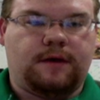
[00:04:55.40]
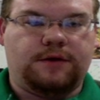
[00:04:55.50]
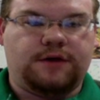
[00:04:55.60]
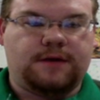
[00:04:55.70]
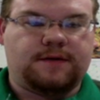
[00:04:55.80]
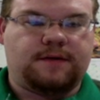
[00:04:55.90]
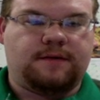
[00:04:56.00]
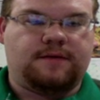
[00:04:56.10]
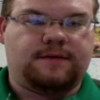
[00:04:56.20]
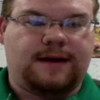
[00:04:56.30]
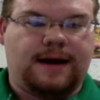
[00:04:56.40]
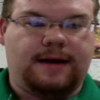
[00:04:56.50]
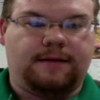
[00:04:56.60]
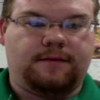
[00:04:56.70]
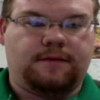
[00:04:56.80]
adjust the
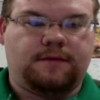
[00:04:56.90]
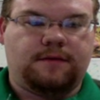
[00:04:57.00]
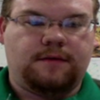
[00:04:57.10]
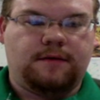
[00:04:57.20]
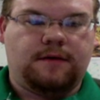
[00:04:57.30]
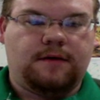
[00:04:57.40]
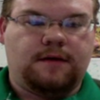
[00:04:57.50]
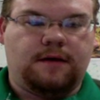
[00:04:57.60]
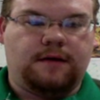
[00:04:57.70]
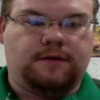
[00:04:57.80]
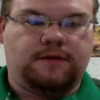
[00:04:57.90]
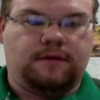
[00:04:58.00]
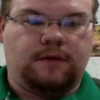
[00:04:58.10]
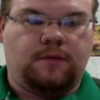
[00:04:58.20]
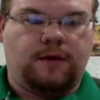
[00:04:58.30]
size
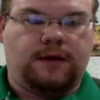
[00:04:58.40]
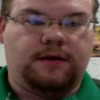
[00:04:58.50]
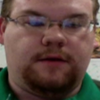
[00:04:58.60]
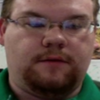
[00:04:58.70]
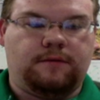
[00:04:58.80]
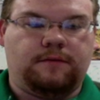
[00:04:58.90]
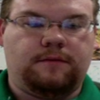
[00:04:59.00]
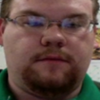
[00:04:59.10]
so that when you